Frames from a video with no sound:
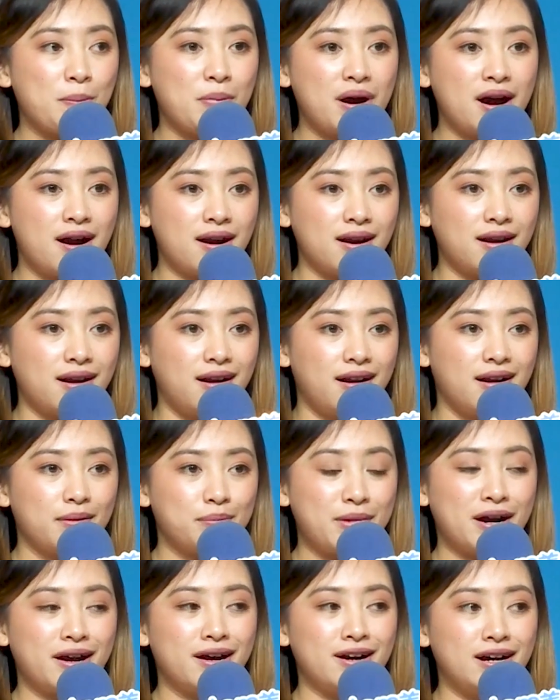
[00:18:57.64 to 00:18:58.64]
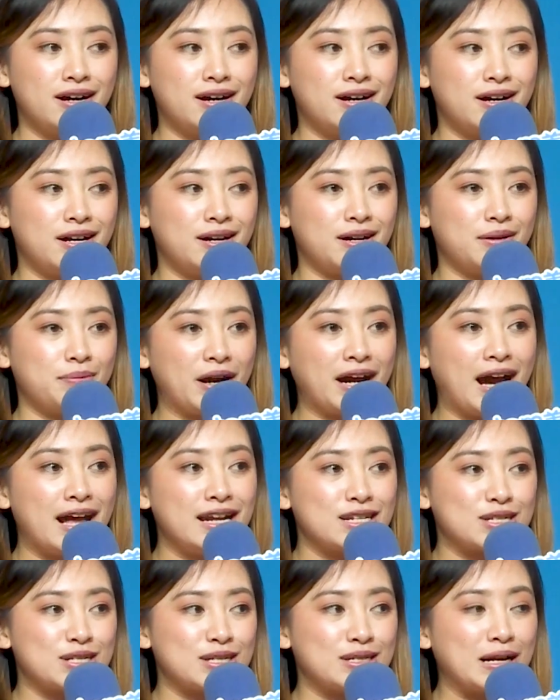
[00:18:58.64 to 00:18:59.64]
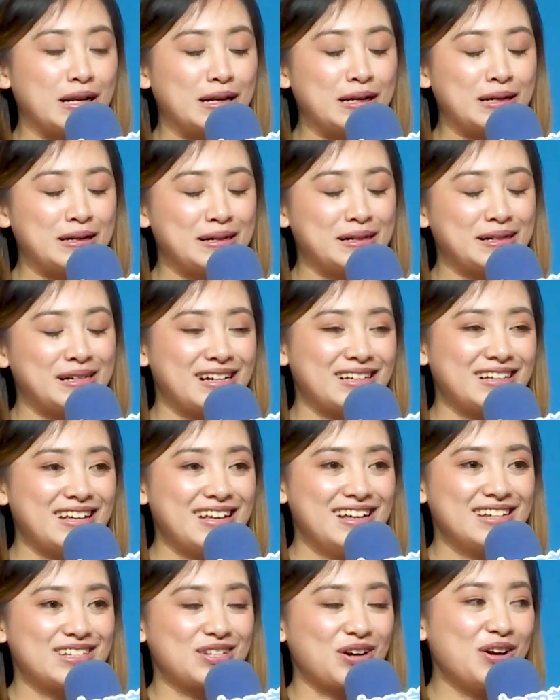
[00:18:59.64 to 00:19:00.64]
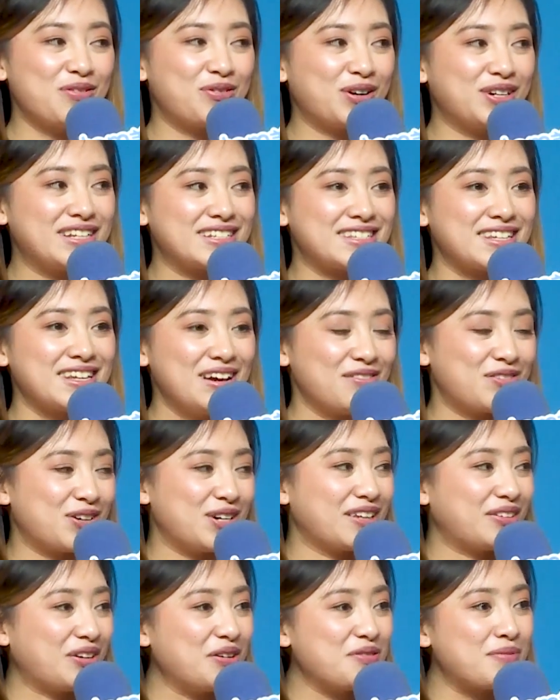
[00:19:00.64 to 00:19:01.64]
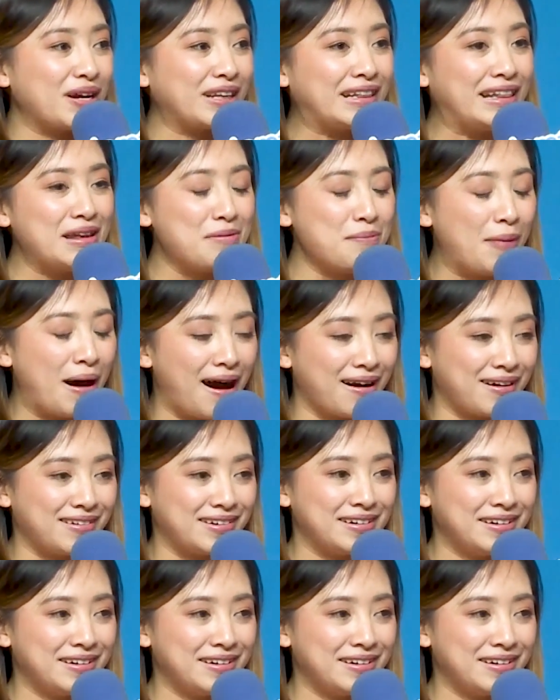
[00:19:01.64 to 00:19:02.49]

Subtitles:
mag-alis ng, sorry for the term, but libag.